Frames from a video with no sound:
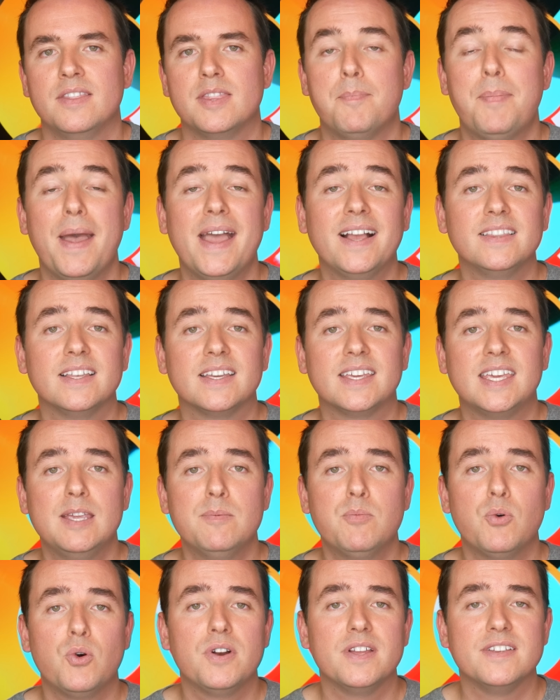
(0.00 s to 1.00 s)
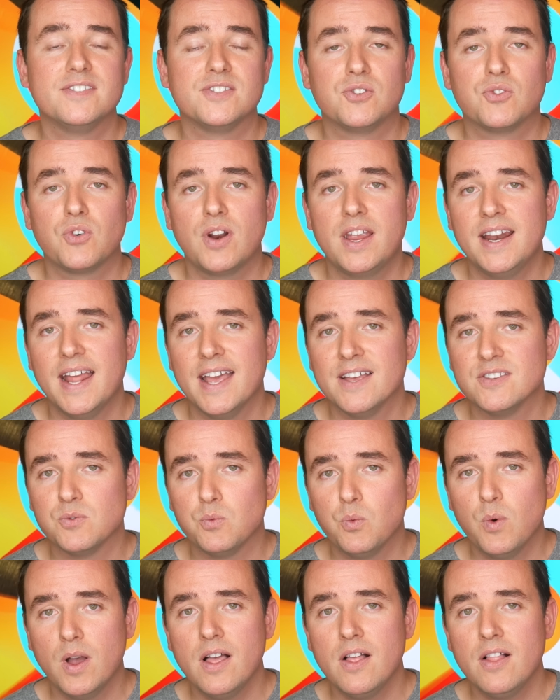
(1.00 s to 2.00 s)
The backlit keyboard is great as
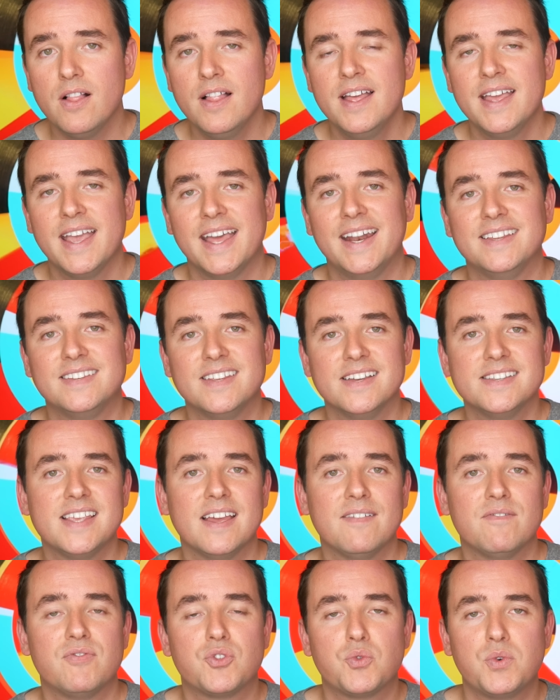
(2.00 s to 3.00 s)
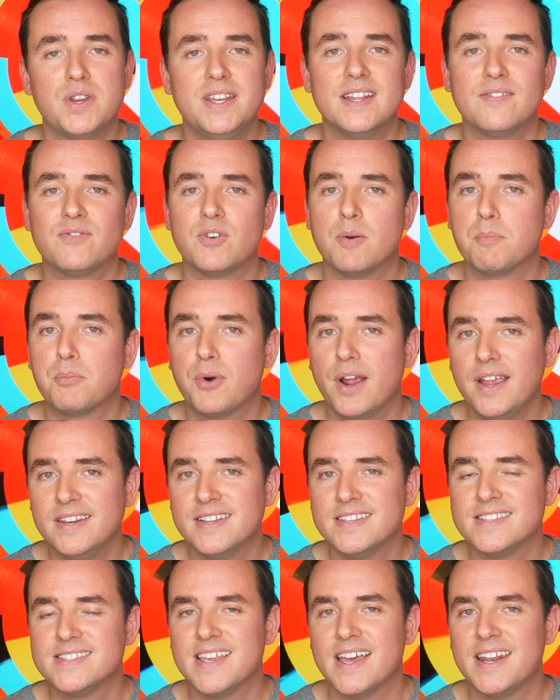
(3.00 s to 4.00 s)
well, and it does have three different
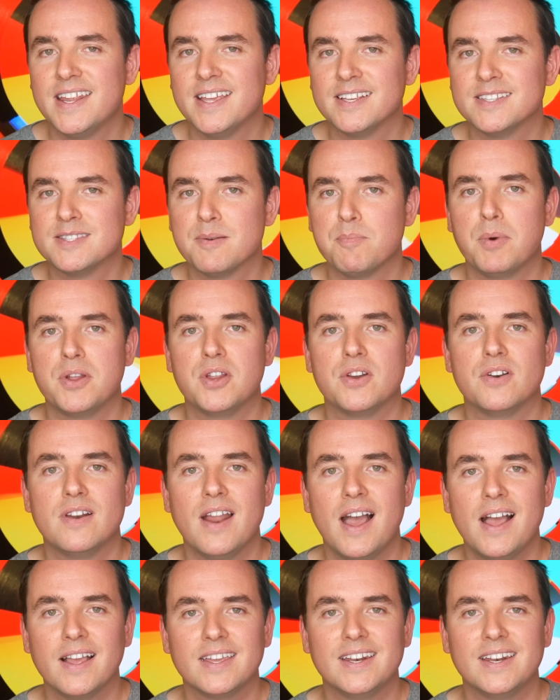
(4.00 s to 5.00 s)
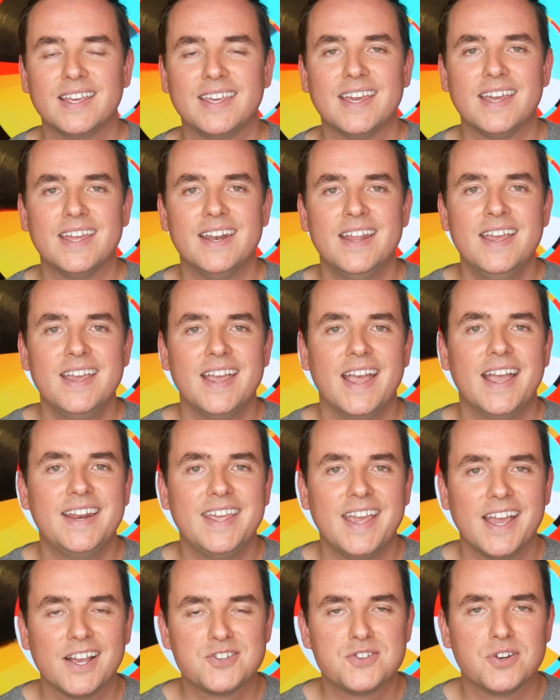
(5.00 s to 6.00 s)
brightness settings, but you're not get
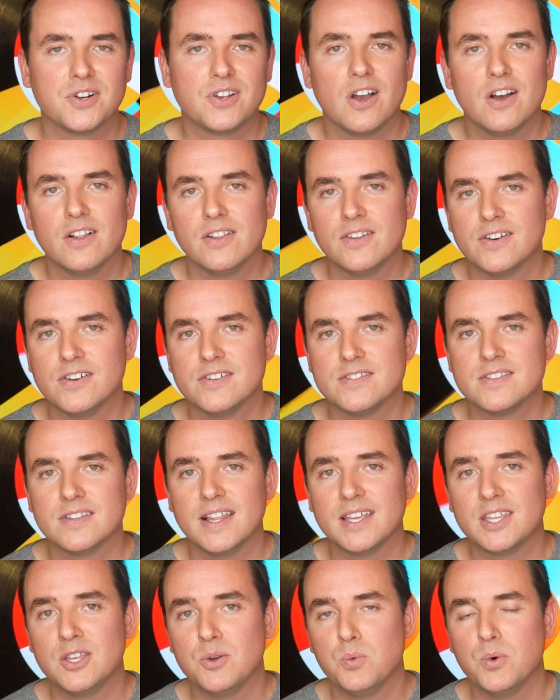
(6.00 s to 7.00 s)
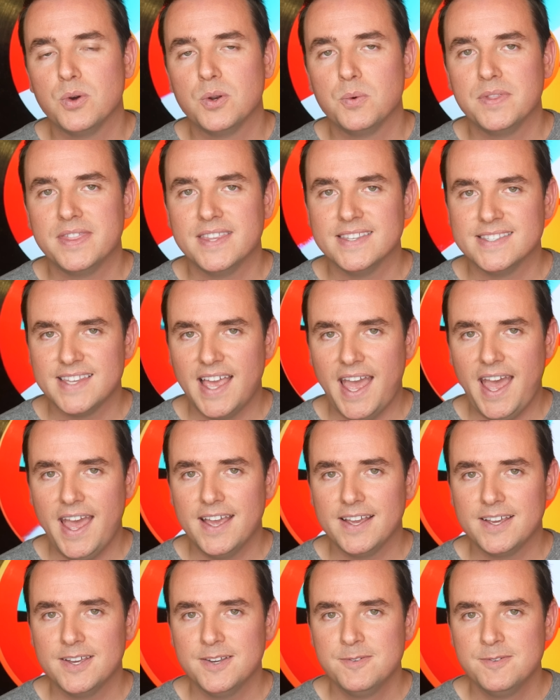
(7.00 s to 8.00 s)
any extra colors like you would with the ZAGG.